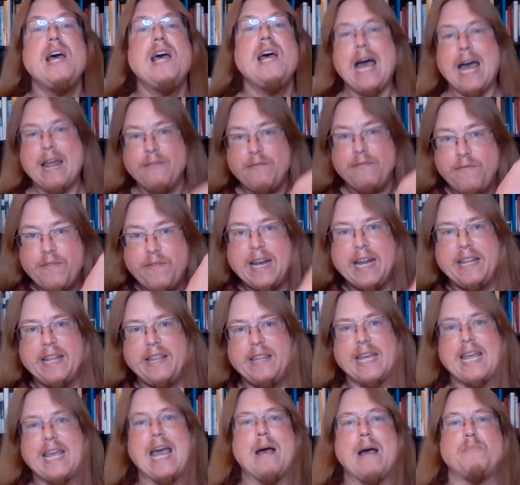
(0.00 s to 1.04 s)
and fill in the
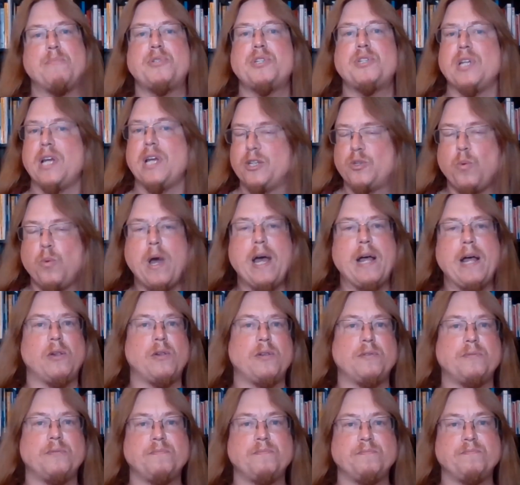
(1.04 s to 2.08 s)
gaps as well.
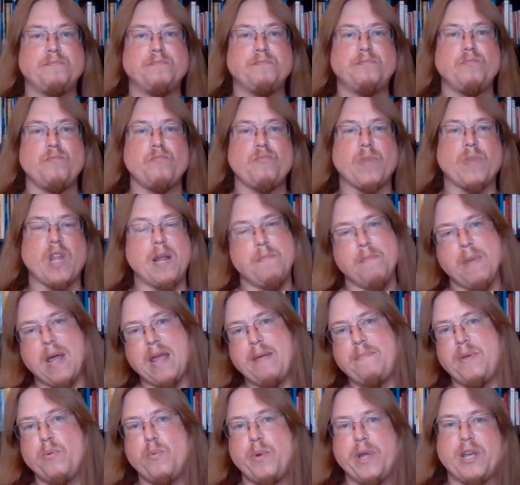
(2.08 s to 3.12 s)
And
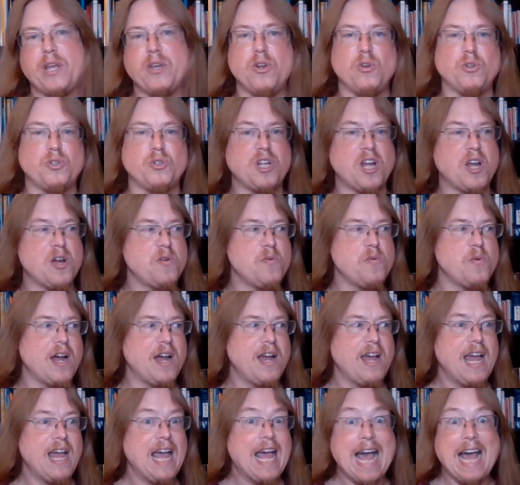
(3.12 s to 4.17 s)
maybe we could also
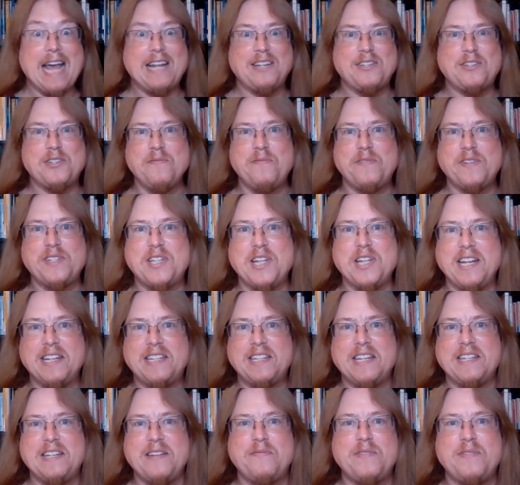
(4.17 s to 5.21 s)
add some
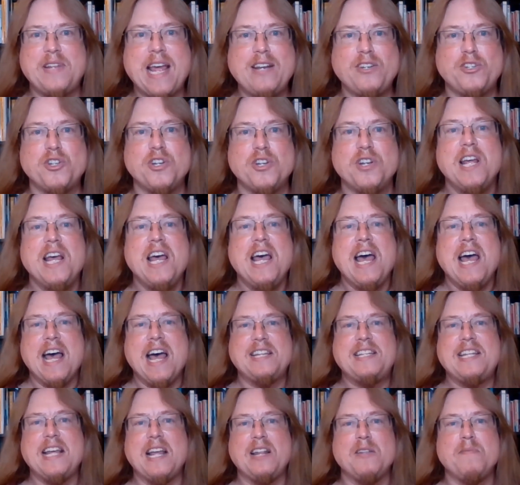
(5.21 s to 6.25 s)
facilitative tension and
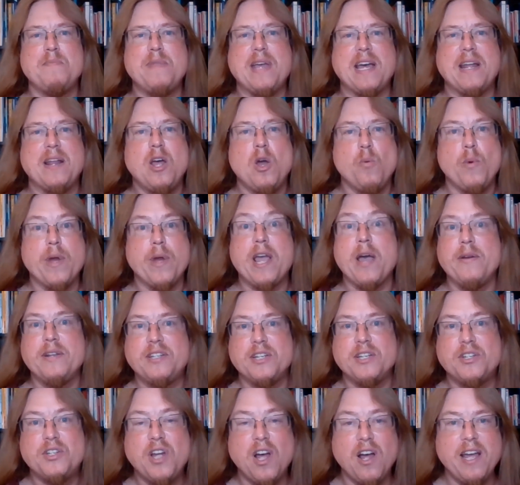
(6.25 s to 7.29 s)
tell them that we're going to
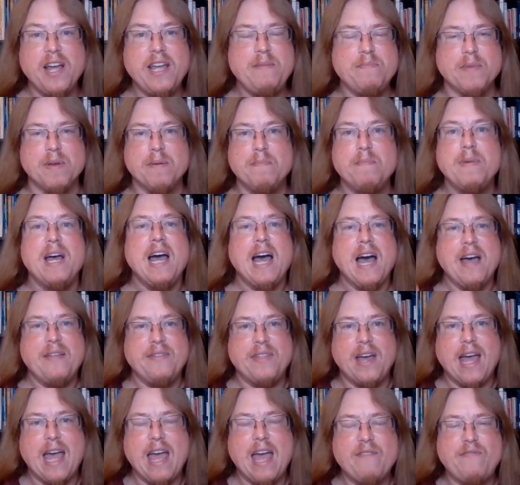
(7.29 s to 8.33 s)
time them and
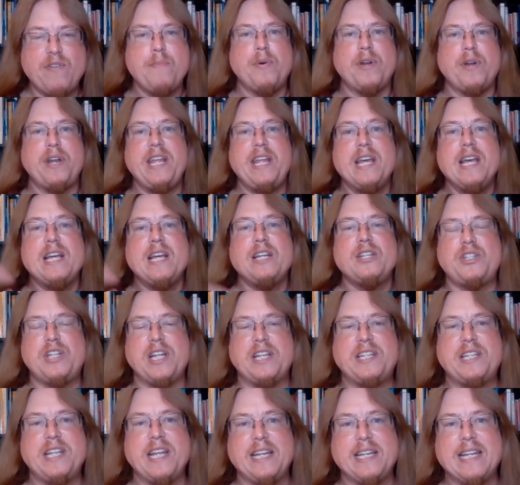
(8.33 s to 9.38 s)
that everybody
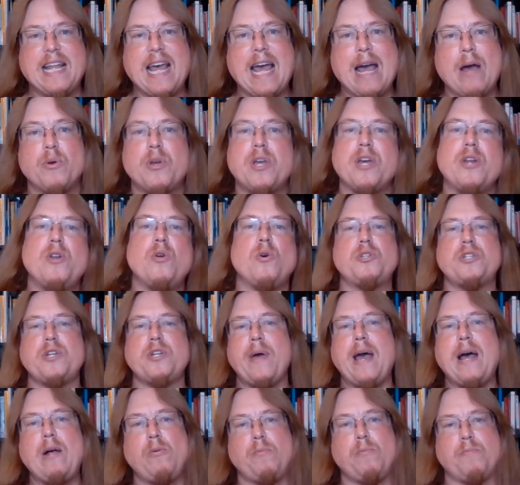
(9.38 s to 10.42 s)
sitting down can also
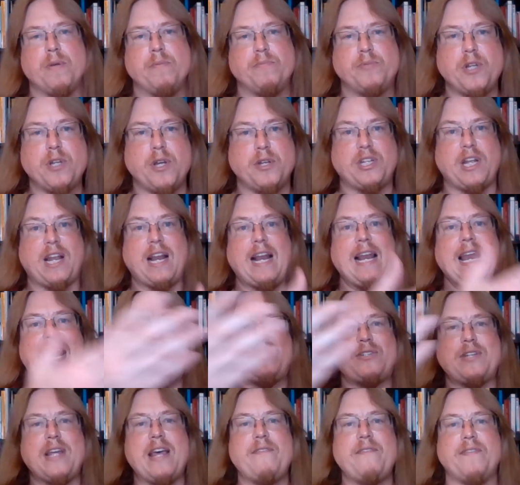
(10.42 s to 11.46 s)
help them. So it's a
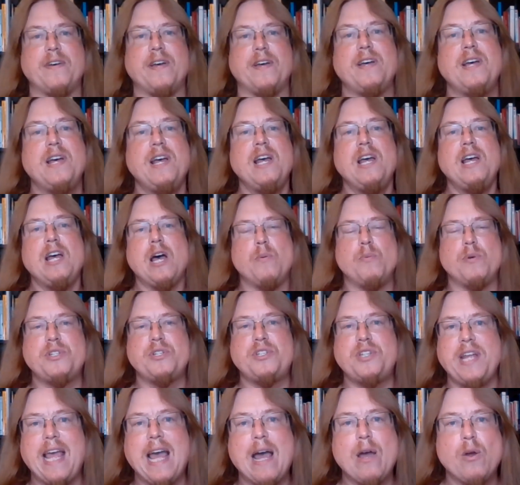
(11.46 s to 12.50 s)
class effort, and we'll
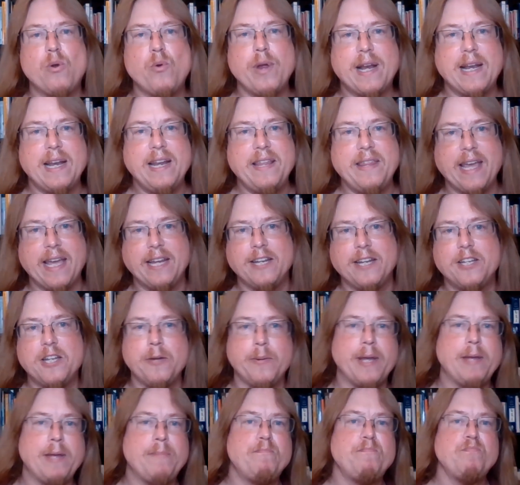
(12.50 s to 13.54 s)
see how quickly they can do
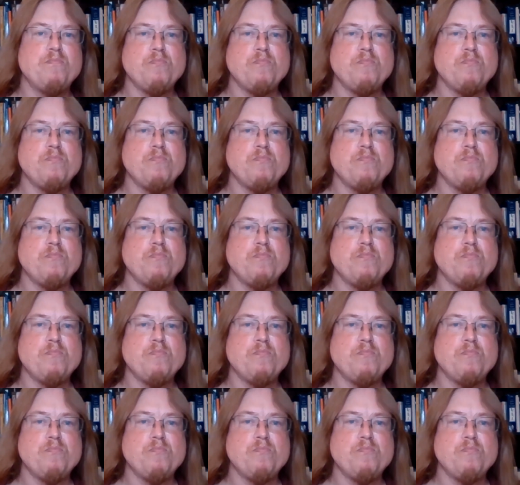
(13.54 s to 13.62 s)
it